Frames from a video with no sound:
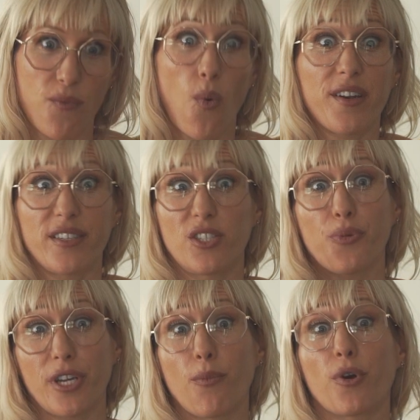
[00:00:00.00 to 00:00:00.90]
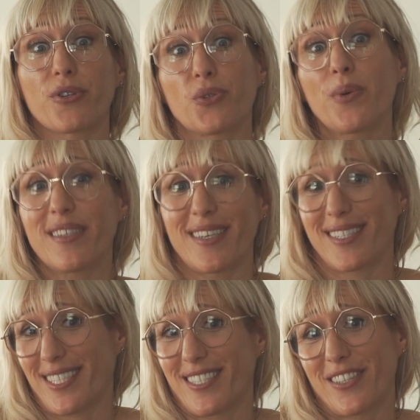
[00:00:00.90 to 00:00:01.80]
and wanting to bring more
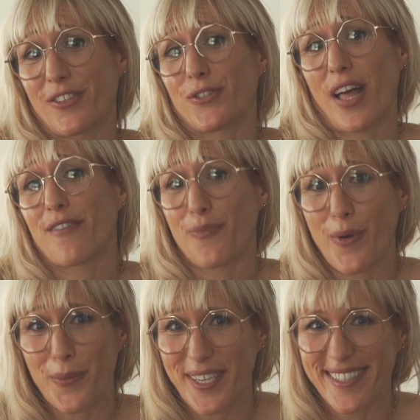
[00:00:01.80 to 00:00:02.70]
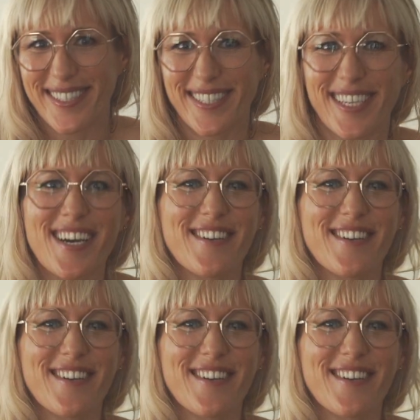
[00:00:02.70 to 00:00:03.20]
sweetness into those life moments.